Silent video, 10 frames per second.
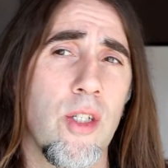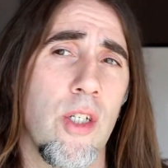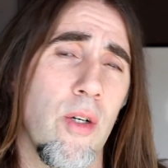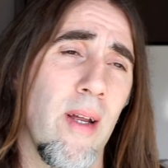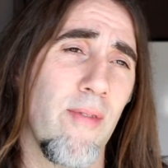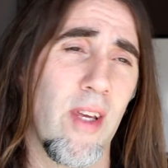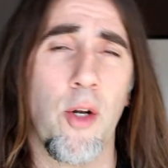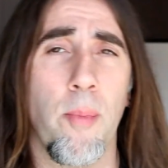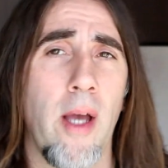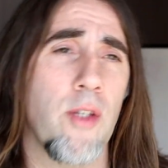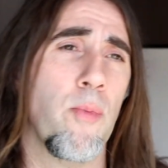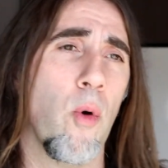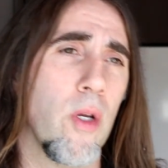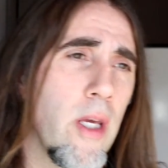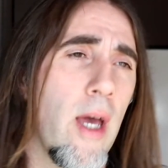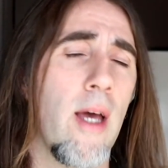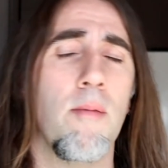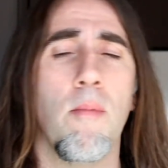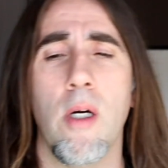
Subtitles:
She don't have to get her passport yet,